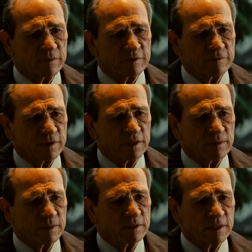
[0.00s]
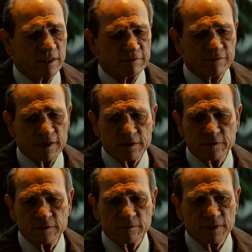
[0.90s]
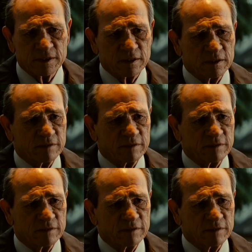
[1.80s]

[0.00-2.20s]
been in a slew of noteworthy mafia